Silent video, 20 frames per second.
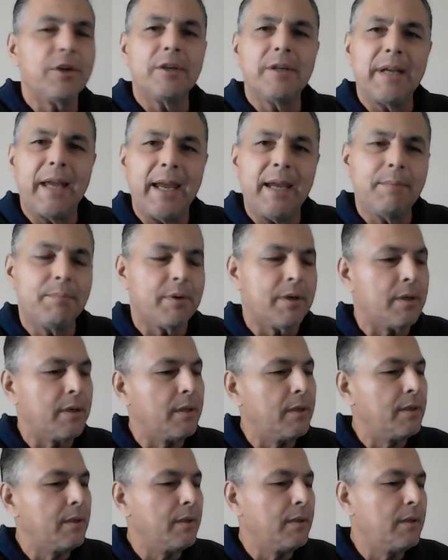your
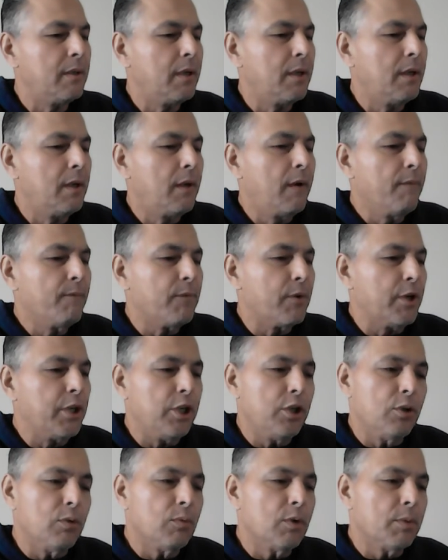neighbor, for
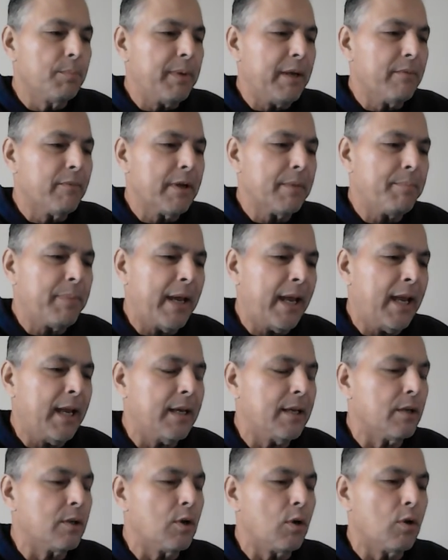you will be
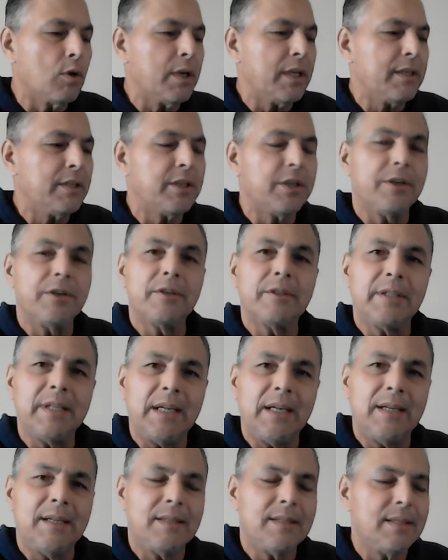repaid according to your
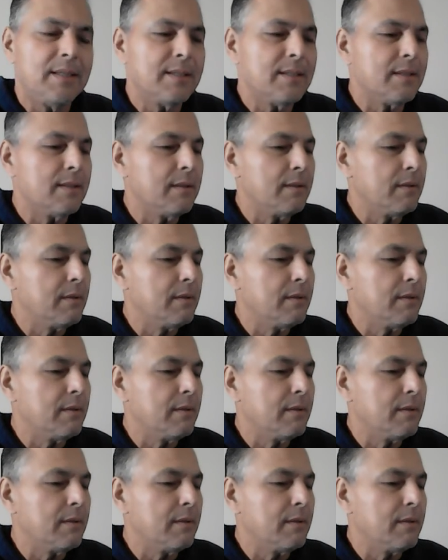deeds.